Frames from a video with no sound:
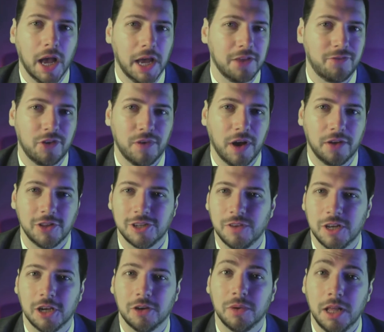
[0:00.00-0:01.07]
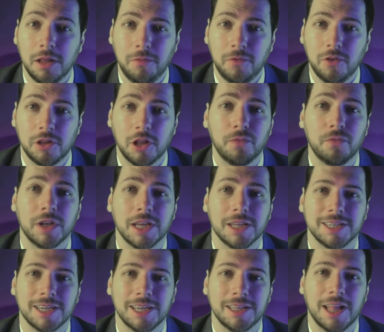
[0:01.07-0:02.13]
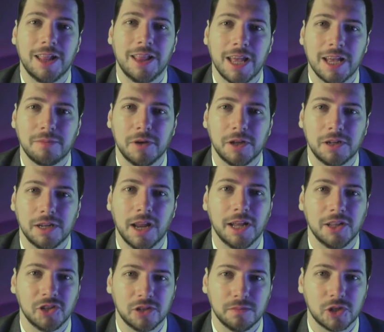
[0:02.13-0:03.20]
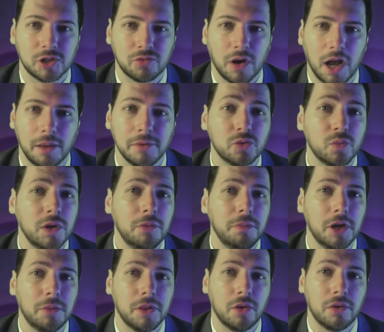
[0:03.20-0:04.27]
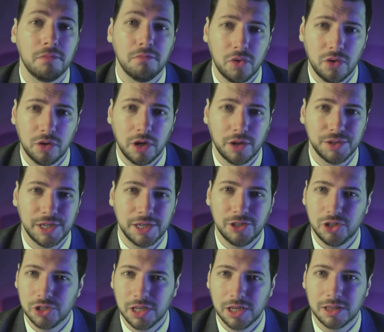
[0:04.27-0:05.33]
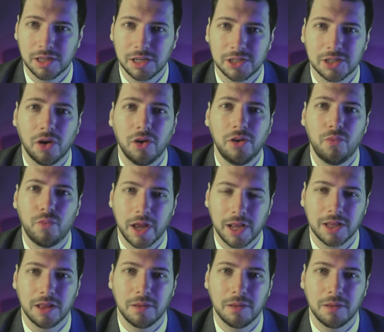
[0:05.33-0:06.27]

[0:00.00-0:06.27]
And if you found this video helpful, don't forget to hit that like button and subscribe as we'll be uploading more content just like this on a regular